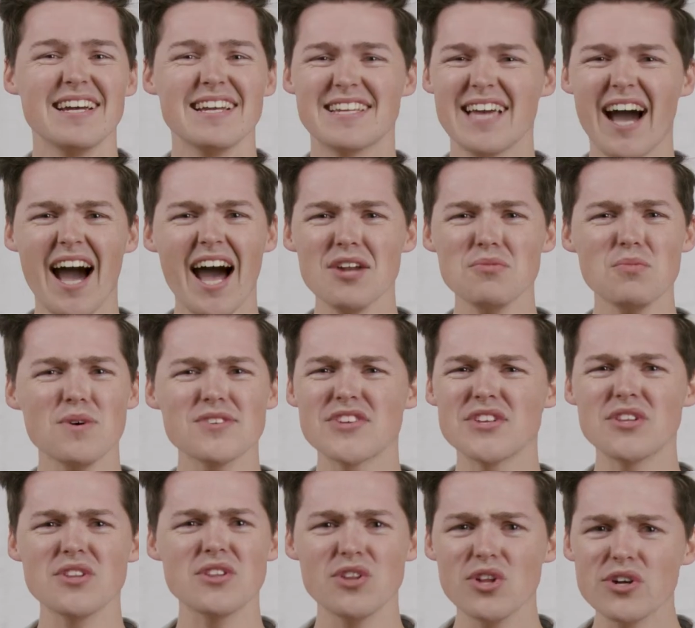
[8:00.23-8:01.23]
God
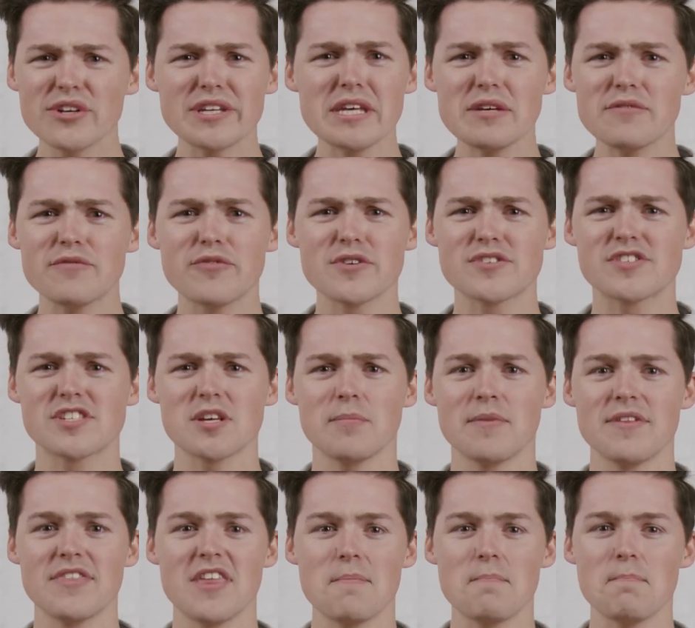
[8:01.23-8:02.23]
wasn't looking for
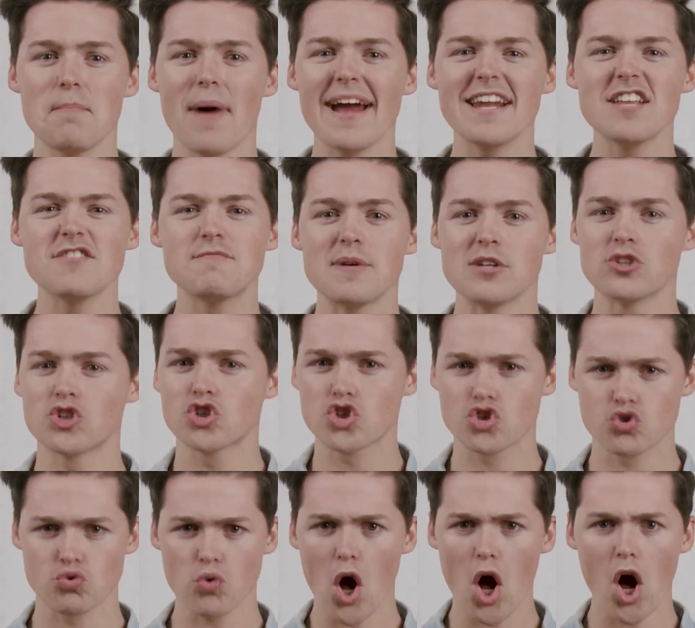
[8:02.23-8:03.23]
someone that might have been
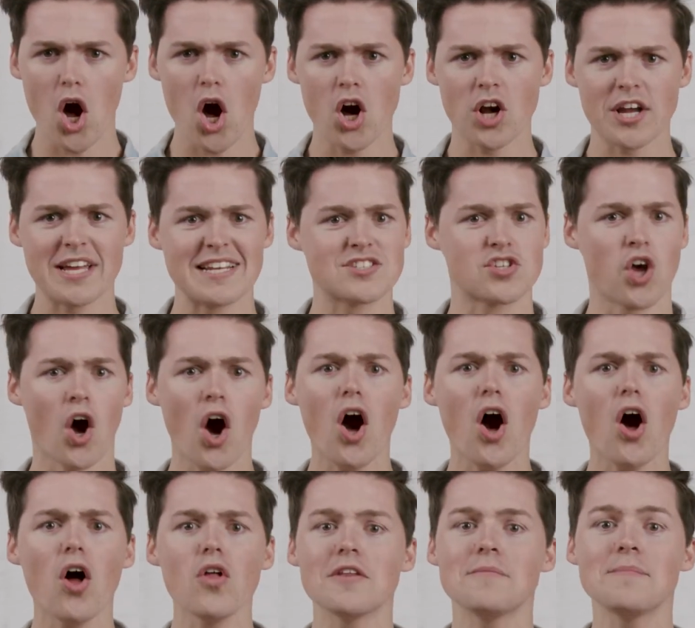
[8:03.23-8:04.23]
strong and
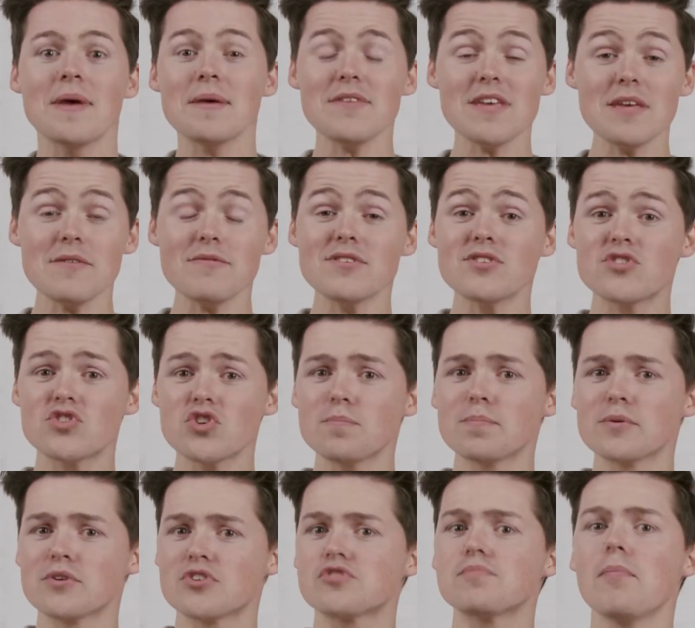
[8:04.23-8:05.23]
tall and maybe even
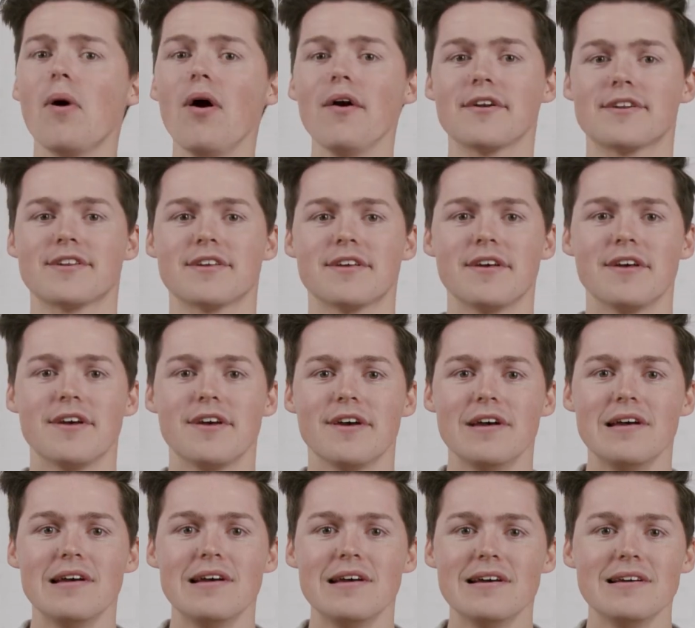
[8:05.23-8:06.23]
super smart.
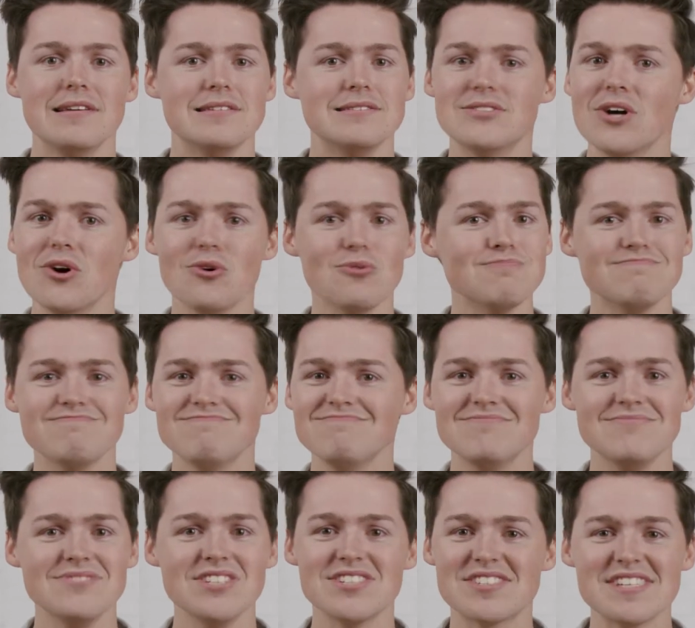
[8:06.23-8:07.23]
No,
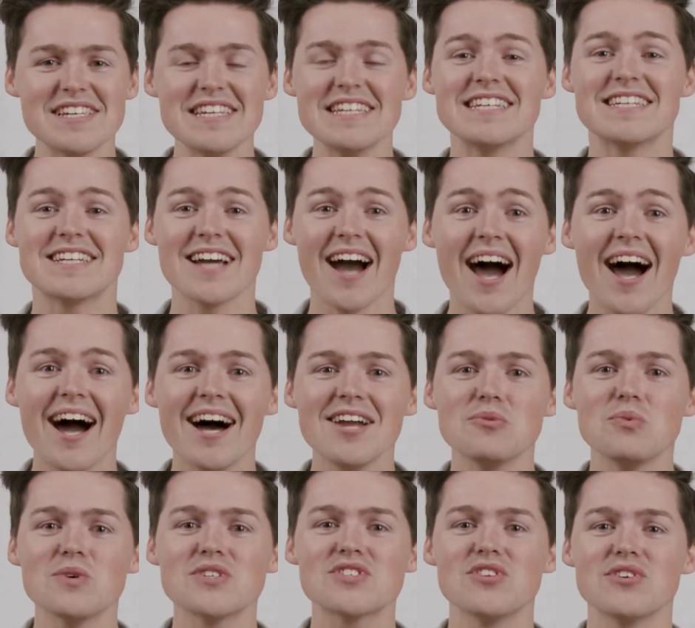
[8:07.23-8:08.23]
you see, God
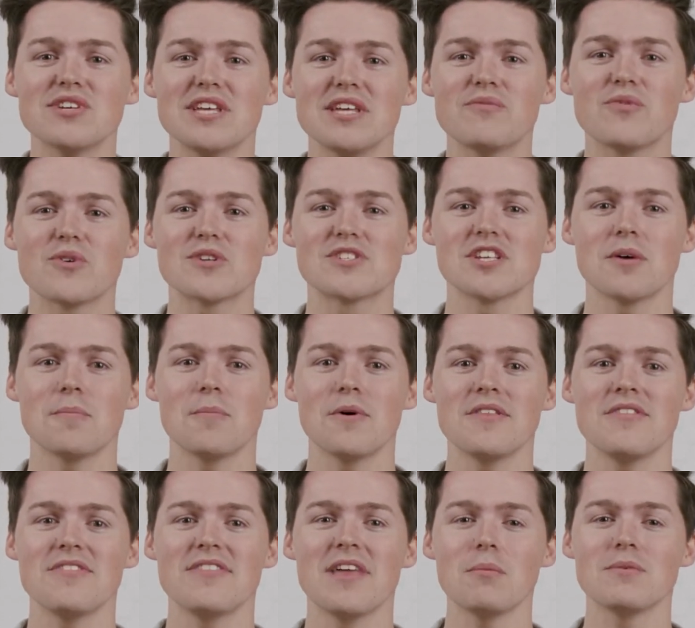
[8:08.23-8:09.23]
was looking for
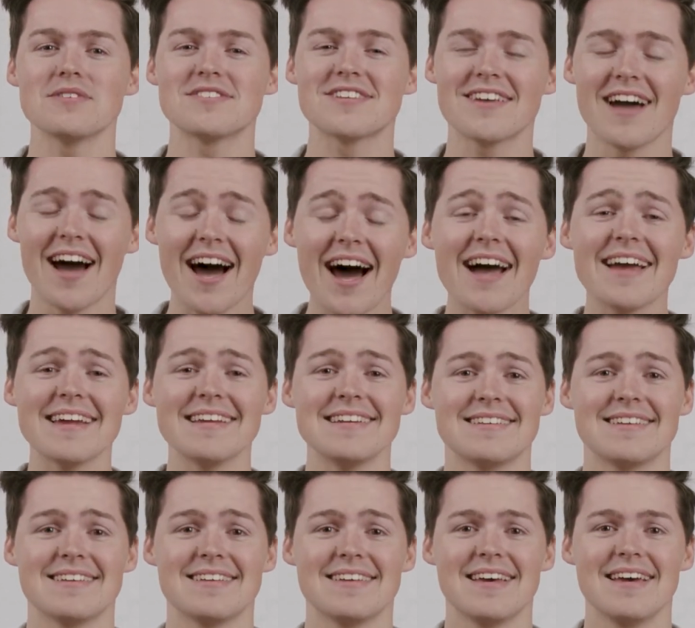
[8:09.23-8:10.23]
someone that was
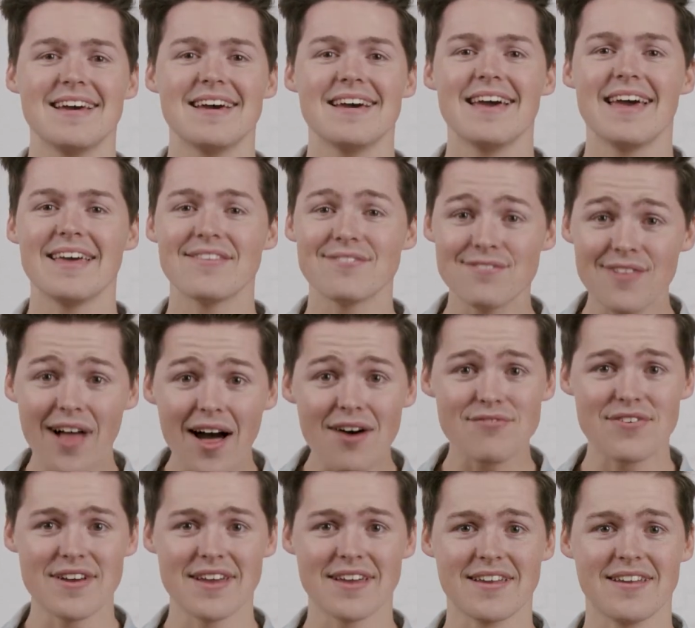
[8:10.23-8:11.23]
kind and
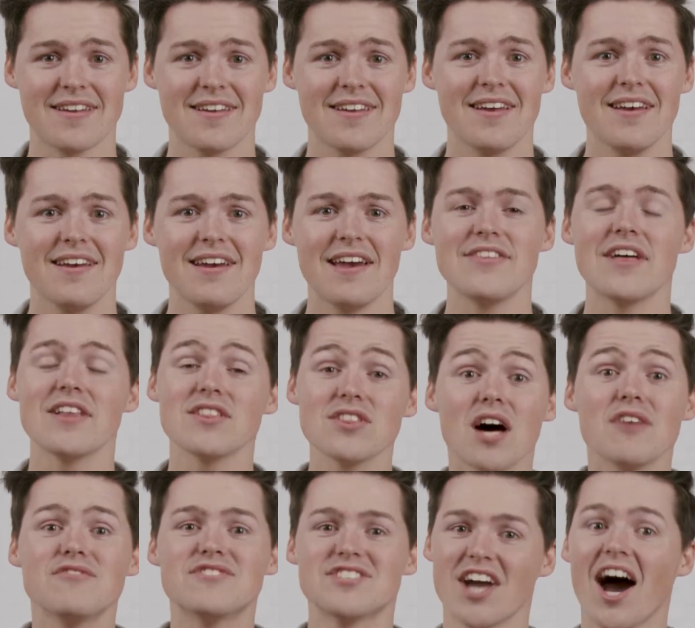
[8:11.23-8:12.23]
loving and that
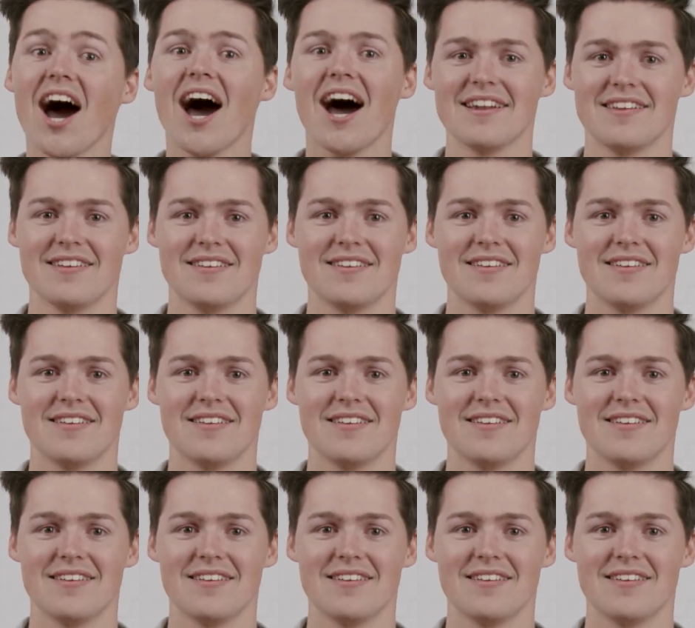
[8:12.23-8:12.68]
loved God.